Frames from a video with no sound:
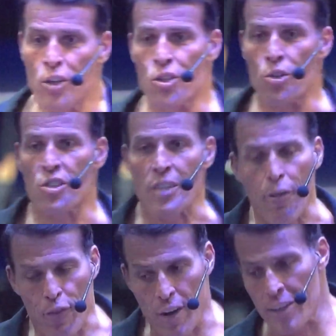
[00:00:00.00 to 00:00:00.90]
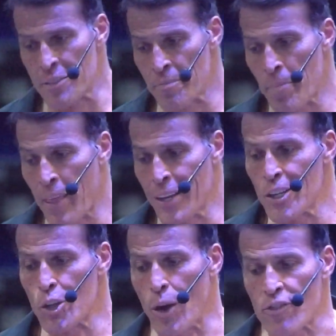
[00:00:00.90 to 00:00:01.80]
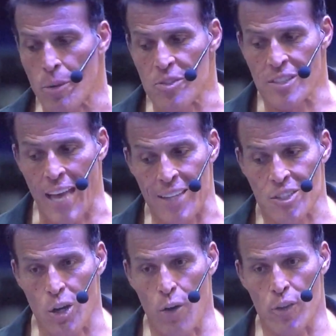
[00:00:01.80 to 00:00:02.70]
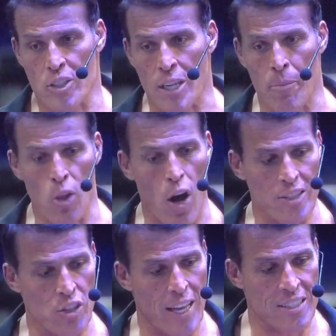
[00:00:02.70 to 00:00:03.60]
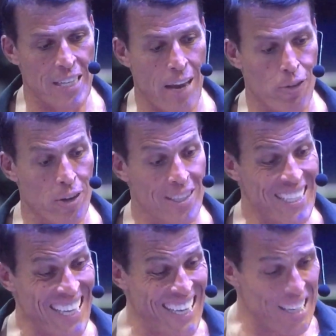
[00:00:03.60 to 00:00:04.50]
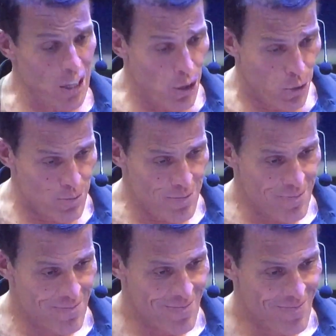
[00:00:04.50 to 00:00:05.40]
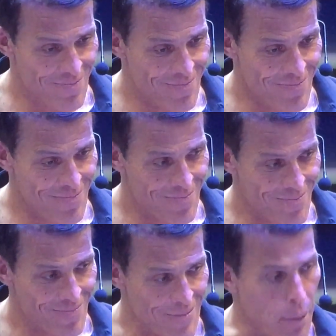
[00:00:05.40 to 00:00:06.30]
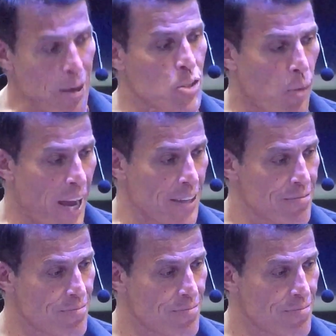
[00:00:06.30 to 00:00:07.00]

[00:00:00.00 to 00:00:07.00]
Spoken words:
To suffer, you have to obsess over some loss less never in you. Let me explain.